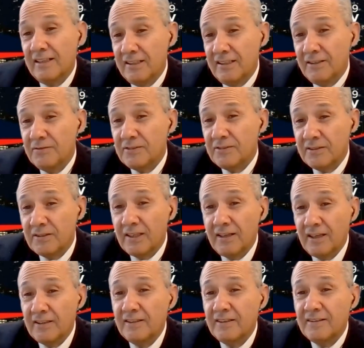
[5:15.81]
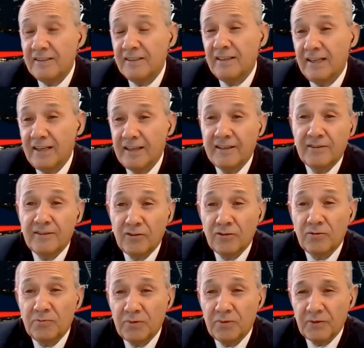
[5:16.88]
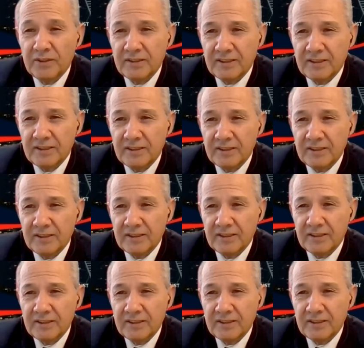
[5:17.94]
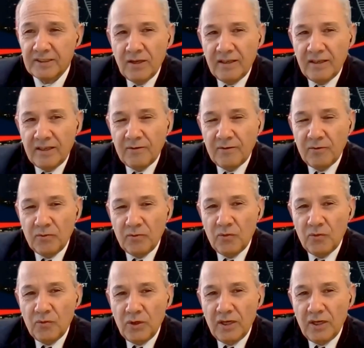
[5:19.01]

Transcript: that lives under the line of poverty. We